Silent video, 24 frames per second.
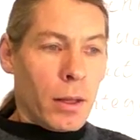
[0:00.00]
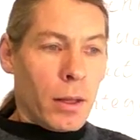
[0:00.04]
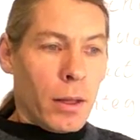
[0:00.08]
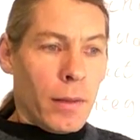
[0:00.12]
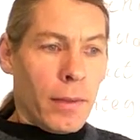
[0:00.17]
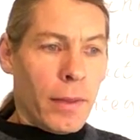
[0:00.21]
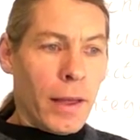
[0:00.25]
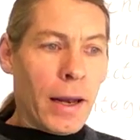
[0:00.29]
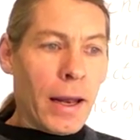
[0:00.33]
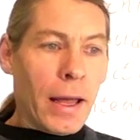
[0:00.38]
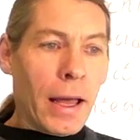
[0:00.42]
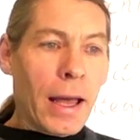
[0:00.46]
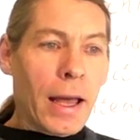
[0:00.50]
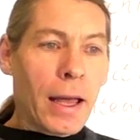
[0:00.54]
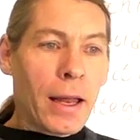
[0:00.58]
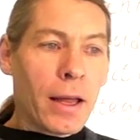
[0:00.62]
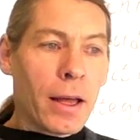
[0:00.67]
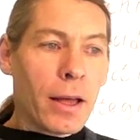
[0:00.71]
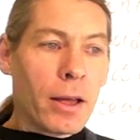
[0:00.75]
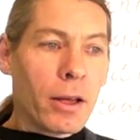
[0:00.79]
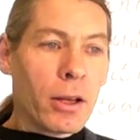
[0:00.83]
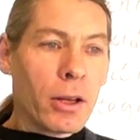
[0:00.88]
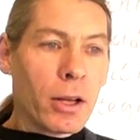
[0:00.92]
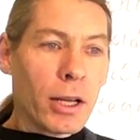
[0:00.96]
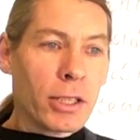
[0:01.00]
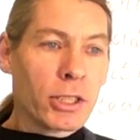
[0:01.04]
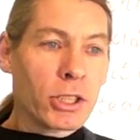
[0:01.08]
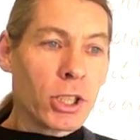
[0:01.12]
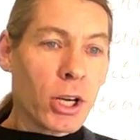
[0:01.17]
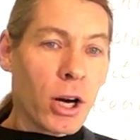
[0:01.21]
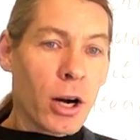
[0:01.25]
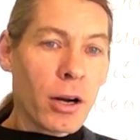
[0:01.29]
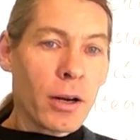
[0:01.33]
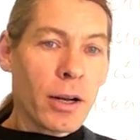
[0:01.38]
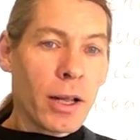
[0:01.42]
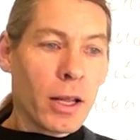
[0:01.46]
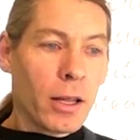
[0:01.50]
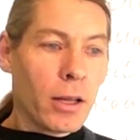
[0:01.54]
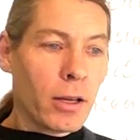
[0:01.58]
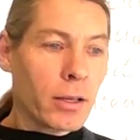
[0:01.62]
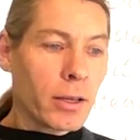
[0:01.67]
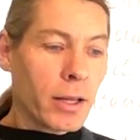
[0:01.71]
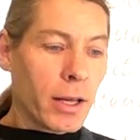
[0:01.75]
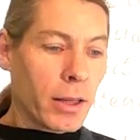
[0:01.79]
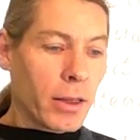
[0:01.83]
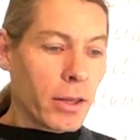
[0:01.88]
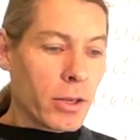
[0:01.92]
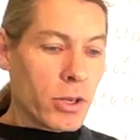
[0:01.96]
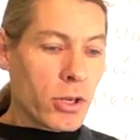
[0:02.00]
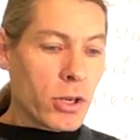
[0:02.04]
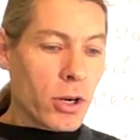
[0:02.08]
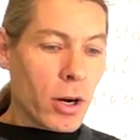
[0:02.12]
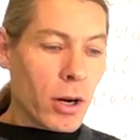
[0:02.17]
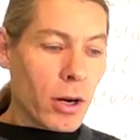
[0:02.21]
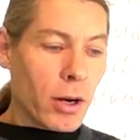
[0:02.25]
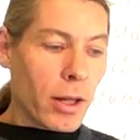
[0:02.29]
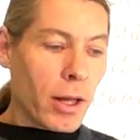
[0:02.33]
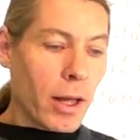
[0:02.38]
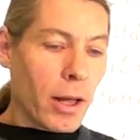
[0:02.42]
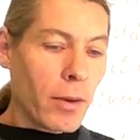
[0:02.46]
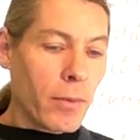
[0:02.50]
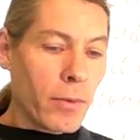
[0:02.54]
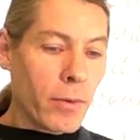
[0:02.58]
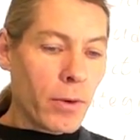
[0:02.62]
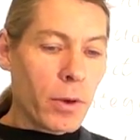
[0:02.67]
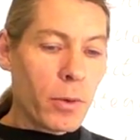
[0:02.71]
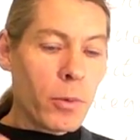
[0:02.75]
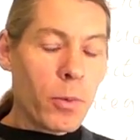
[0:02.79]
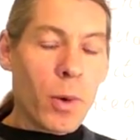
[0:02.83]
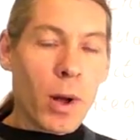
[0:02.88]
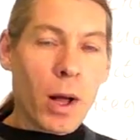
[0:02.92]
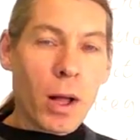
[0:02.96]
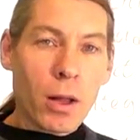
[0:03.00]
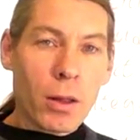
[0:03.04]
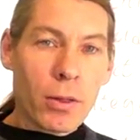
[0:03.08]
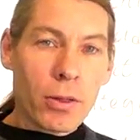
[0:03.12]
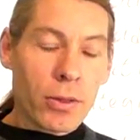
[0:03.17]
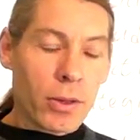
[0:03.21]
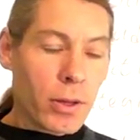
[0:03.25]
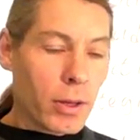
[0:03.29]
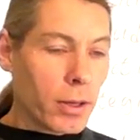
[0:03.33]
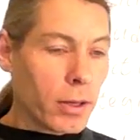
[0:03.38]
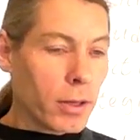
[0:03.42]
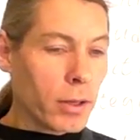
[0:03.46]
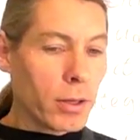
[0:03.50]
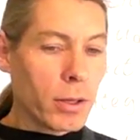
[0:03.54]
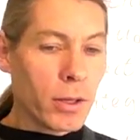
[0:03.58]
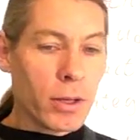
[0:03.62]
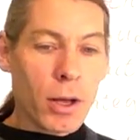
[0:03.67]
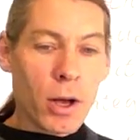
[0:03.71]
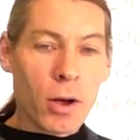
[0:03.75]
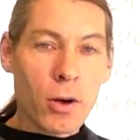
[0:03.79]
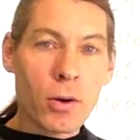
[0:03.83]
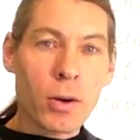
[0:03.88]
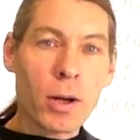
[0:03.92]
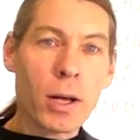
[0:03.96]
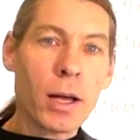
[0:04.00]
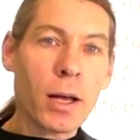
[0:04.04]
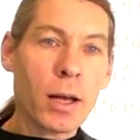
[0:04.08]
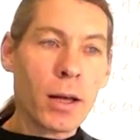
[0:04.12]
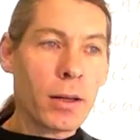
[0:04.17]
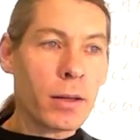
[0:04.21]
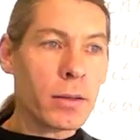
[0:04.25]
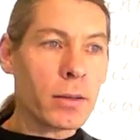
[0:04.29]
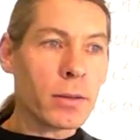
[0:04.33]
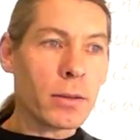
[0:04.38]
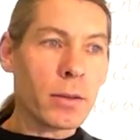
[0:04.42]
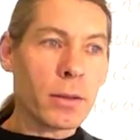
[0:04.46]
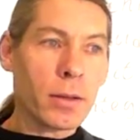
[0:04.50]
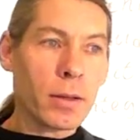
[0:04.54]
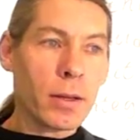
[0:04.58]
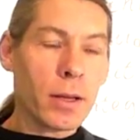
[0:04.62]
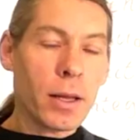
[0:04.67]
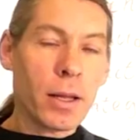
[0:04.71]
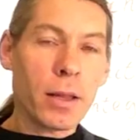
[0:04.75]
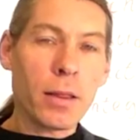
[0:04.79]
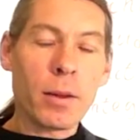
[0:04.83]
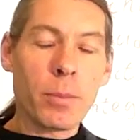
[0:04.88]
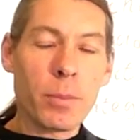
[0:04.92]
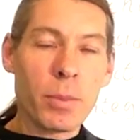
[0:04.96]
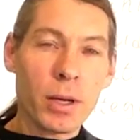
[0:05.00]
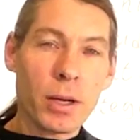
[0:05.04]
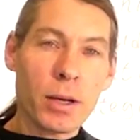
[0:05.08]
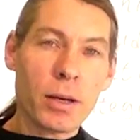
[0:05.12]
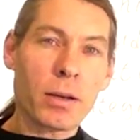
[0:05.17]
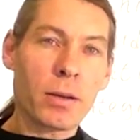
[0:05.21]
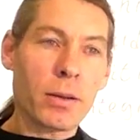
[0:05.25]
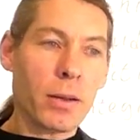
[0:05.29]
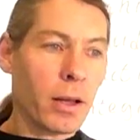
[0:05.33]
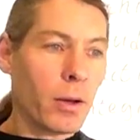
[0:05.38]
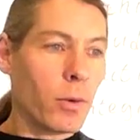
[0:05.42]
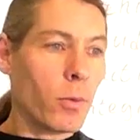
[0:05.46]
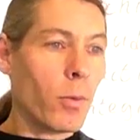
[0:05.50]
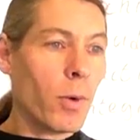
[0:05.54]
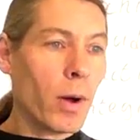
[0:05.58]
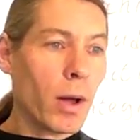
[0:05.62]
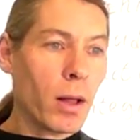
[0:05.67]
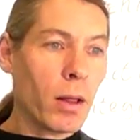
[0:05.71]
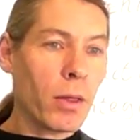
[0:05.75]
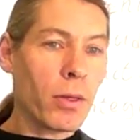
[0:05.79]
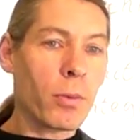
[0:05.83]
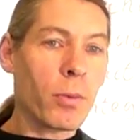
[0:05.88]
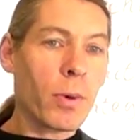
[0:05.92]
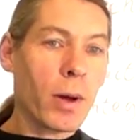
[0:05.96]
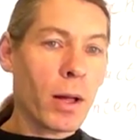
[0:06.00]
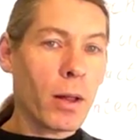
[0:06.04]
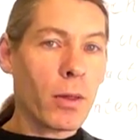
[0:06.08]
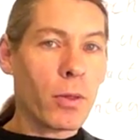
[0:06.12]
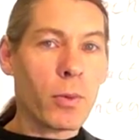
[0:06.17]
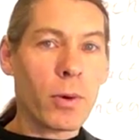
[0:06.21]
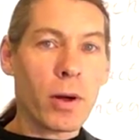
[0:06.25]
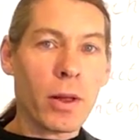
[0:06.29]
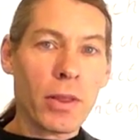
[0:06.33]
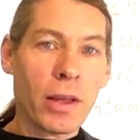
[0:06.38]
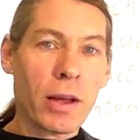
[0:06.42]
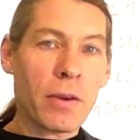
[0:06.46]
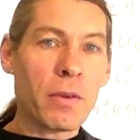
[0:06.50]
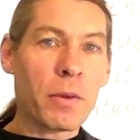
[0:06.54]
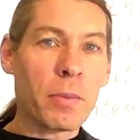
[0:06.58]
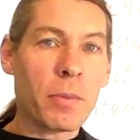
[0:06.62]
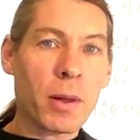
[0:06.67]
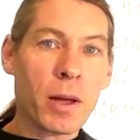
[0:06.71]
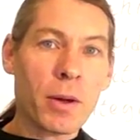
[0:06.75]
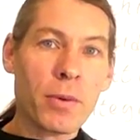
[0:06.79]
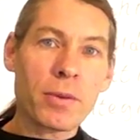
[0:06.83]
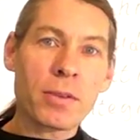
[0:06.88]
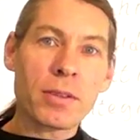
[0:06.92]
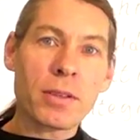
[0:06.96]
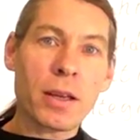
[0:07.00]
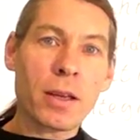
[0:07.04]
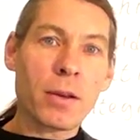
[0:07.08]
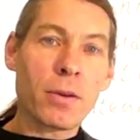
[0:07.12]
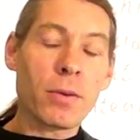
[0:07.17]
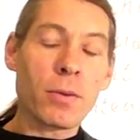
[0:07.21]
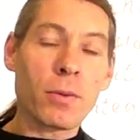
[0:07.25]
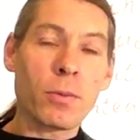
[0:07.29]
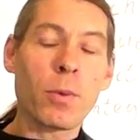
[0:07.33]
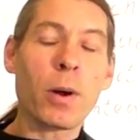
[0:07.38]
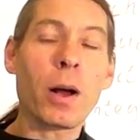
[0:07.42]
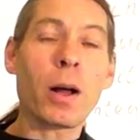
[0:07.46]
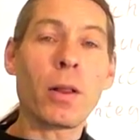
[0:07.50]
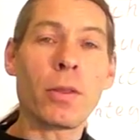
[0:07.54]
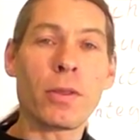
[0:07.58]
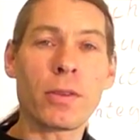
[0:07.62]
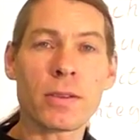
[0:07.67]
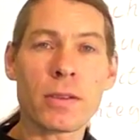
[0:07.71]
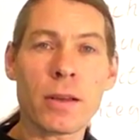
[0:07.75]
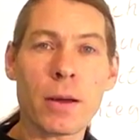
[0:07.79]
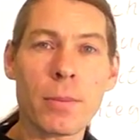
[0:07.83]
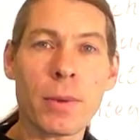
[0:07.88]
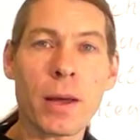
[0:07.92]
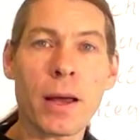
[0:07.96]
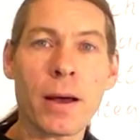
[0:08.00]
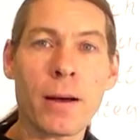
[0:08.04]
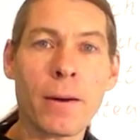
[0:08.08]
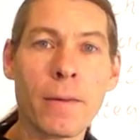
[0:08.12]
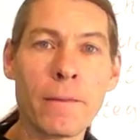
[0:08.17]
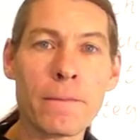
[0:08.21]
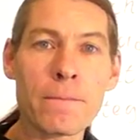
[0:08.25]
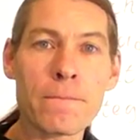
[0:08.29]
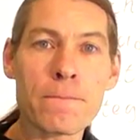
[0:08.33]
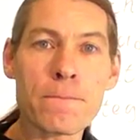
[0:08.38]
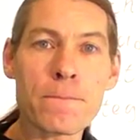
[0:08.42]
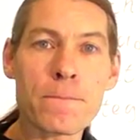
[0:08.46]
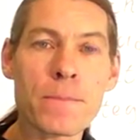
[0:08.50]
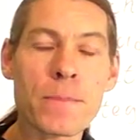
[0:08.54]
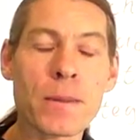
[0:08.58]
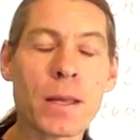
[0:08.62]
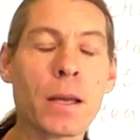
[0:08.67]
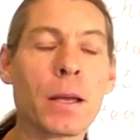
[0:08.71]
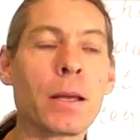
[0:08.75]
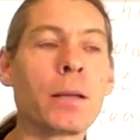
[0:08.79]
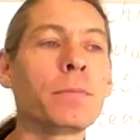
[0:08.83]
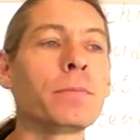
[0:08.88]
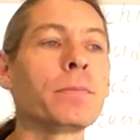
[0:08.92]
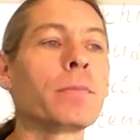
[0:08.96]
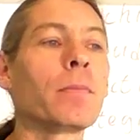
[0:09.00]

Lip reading: Then I had a chart, and I looked at the chart, every wealth yoga in the book, like wealth, wealth, wealth. Every planet was saying wealth somehow. Okay?